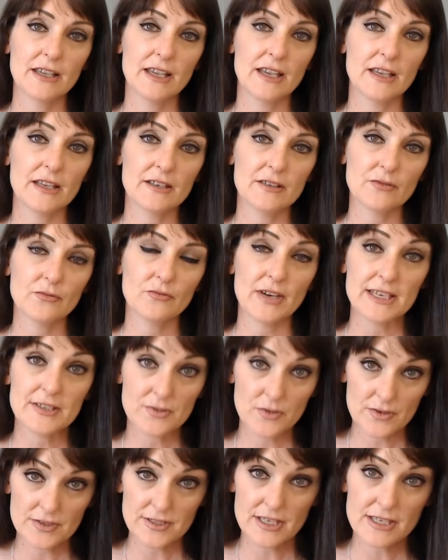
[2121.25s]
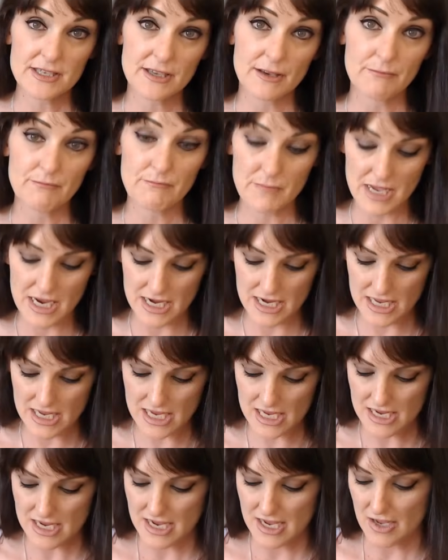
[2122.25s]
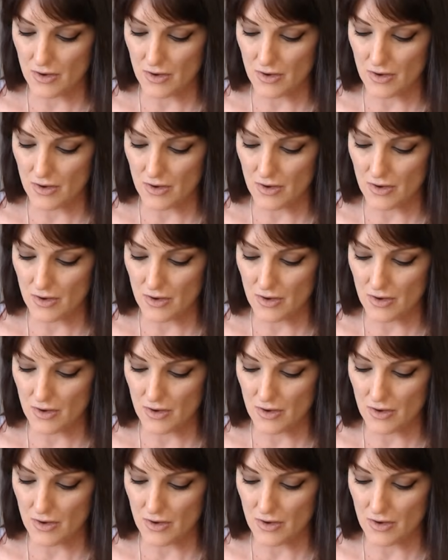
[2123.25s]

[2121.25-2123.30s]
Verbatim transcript: in resources and money.